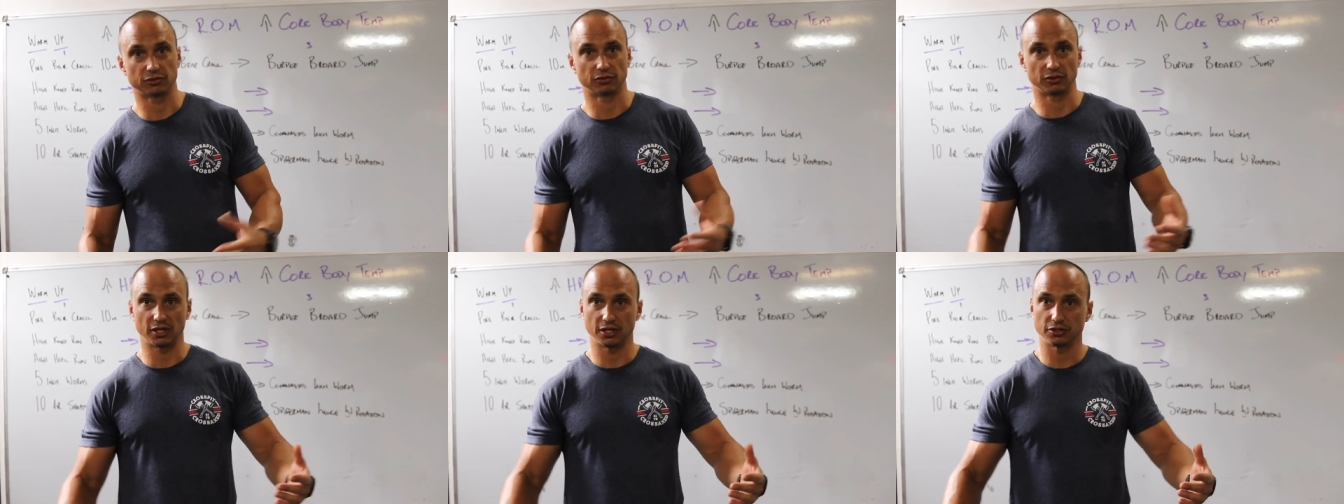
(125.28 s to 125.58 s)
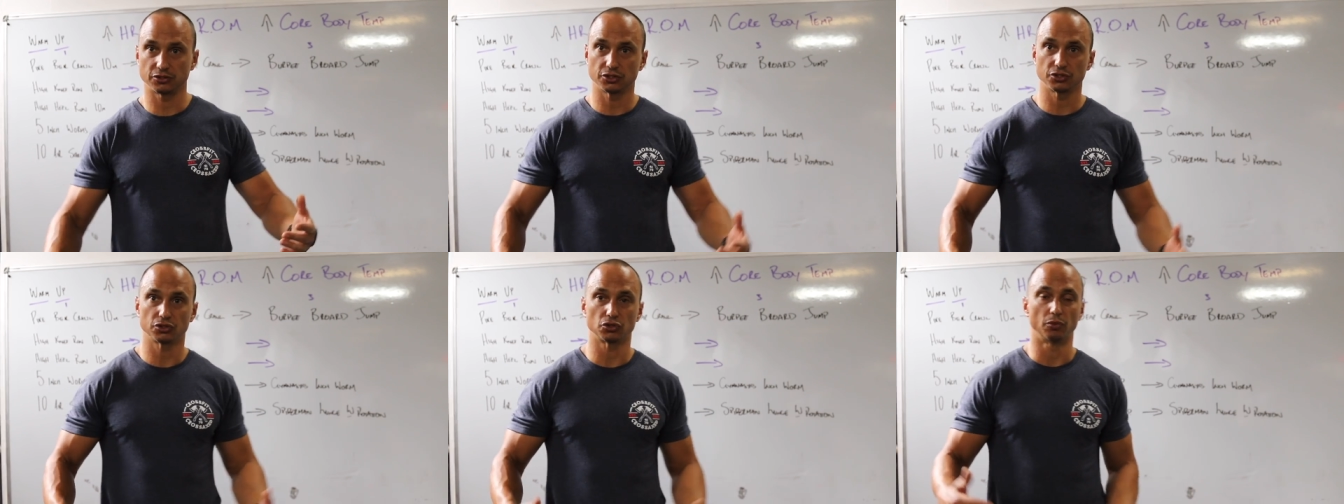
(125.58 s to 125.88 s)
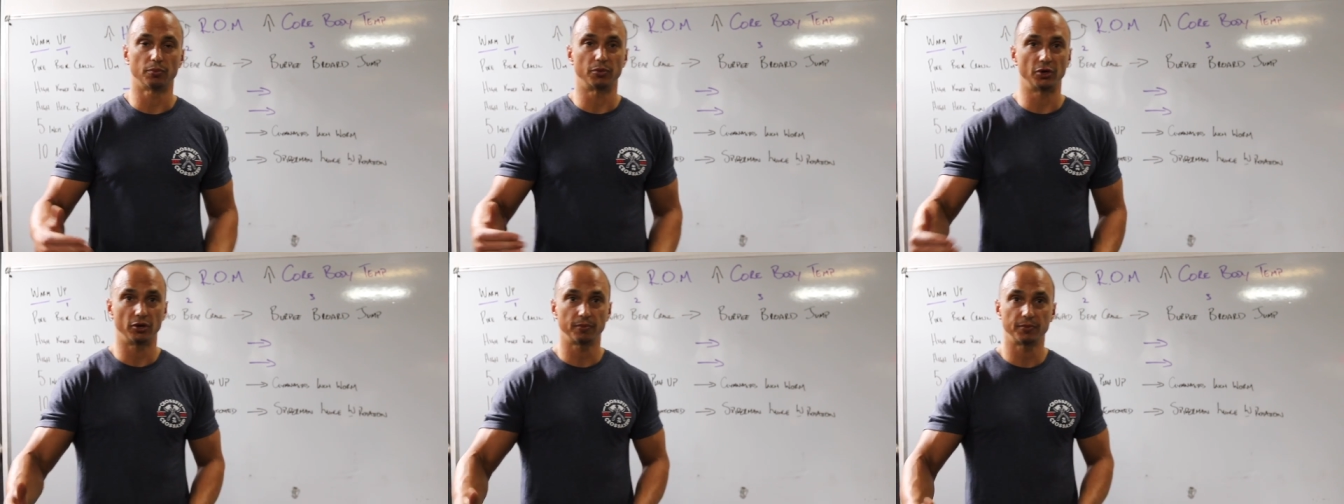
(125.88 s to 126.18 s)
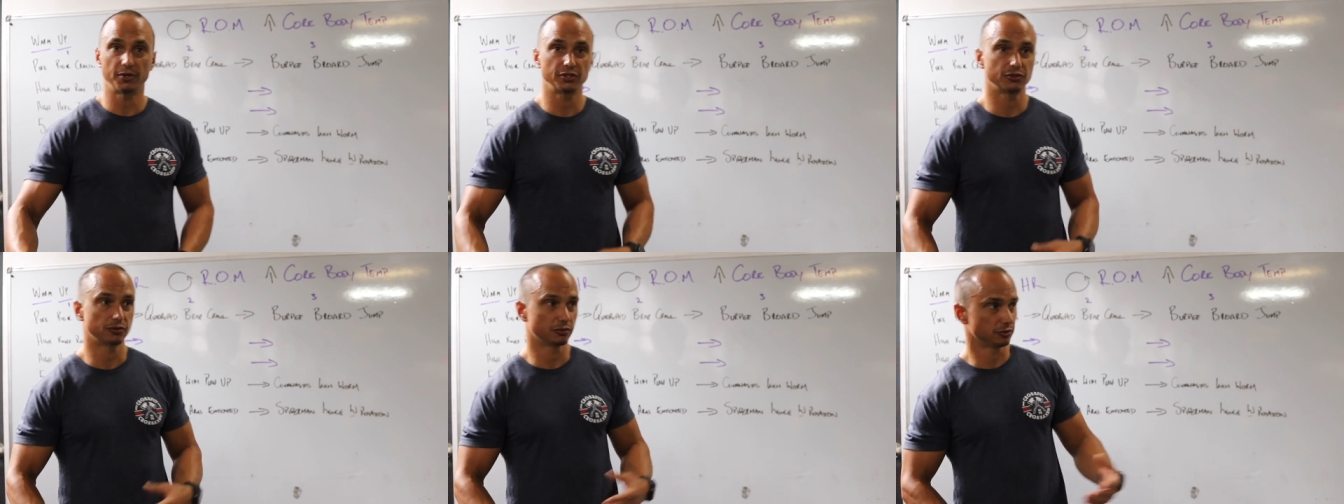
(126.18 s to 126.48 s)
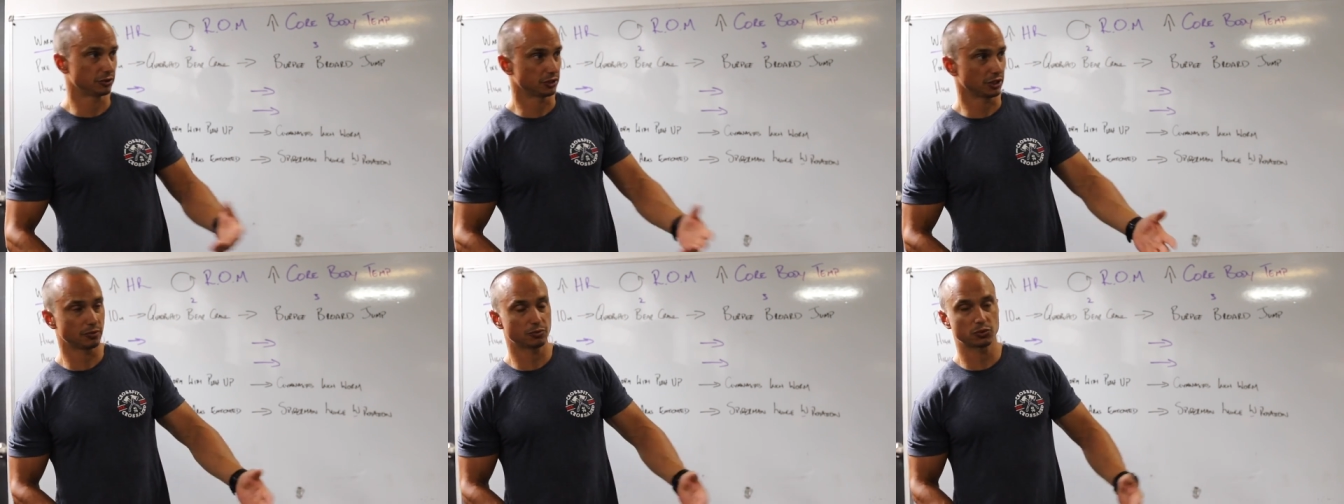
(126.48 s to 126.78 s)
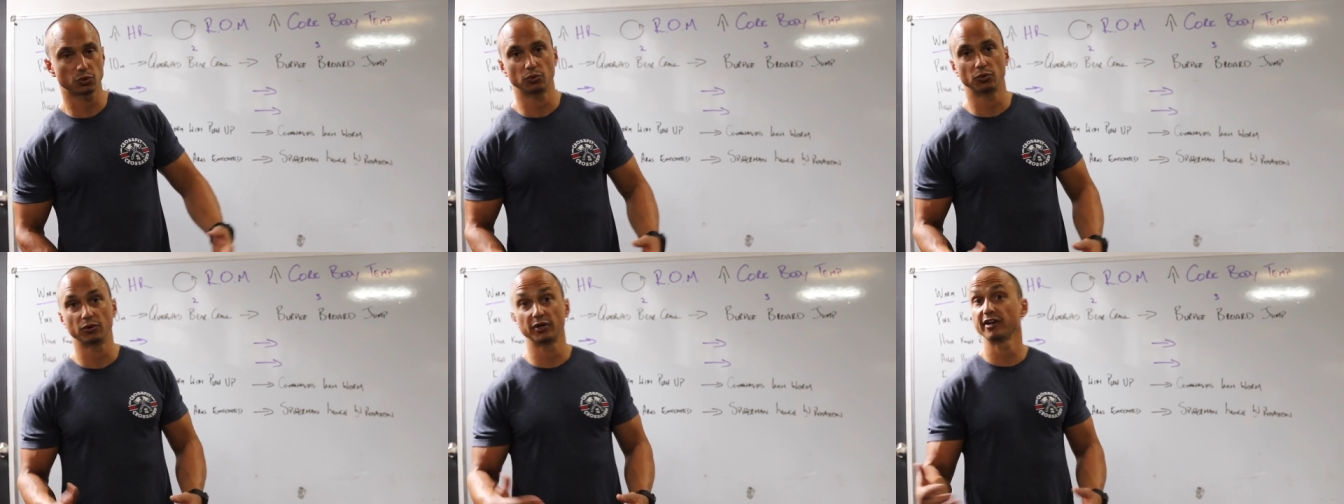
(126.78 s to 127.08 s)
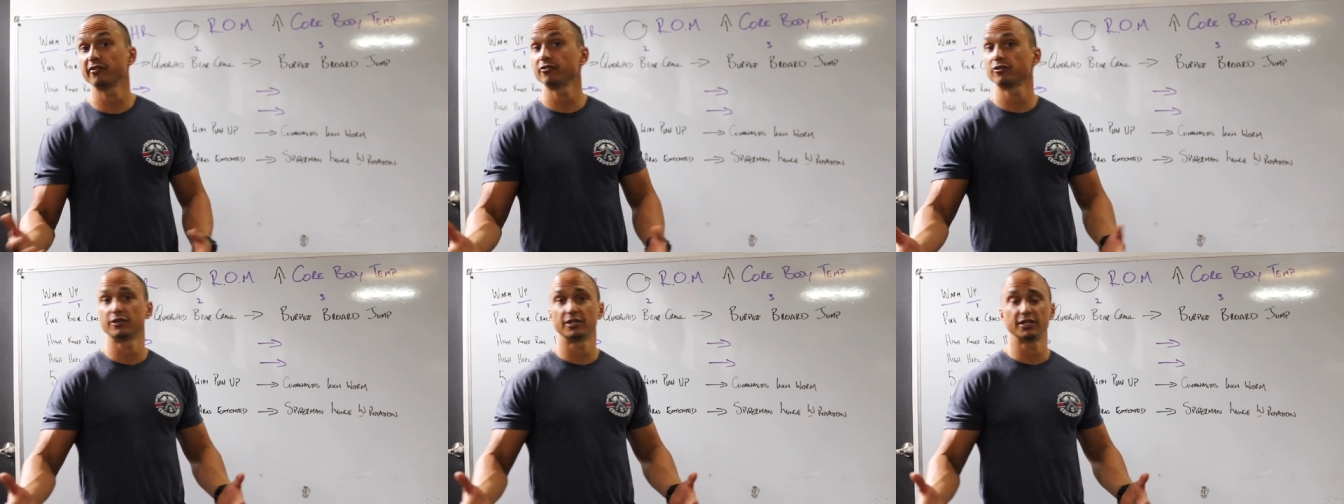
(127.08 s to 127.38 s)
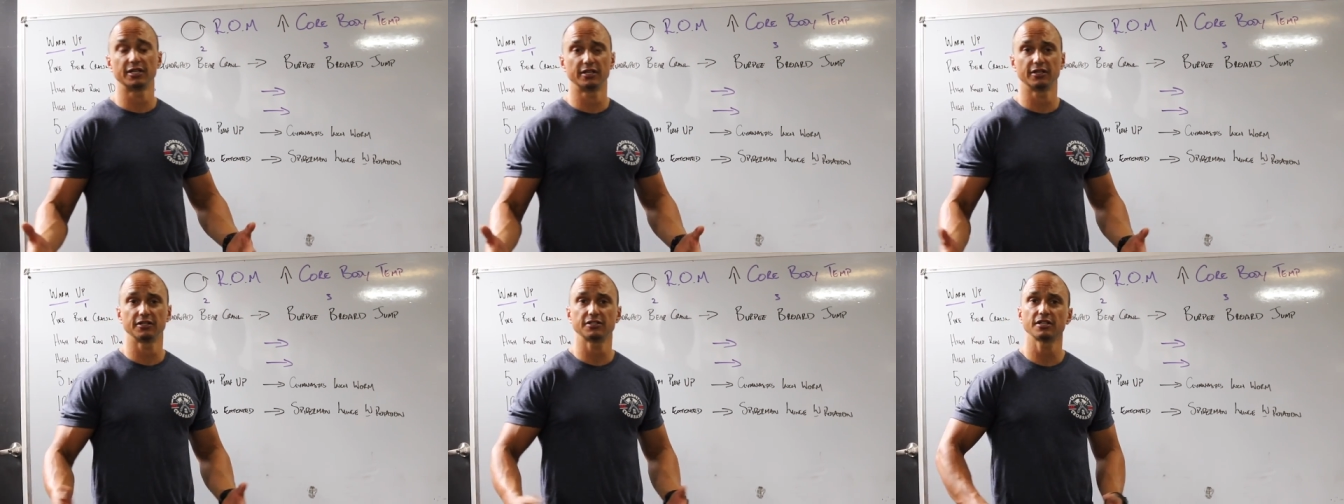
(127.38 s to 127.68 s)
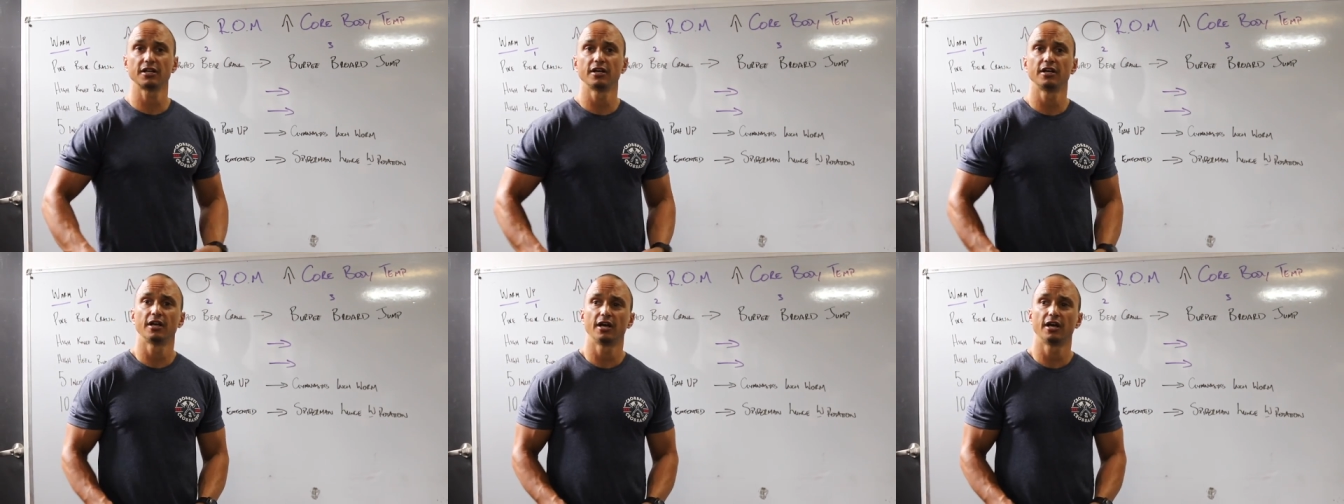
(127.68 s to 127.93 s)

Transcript: or lunges or burpees or jumps or whatever it is,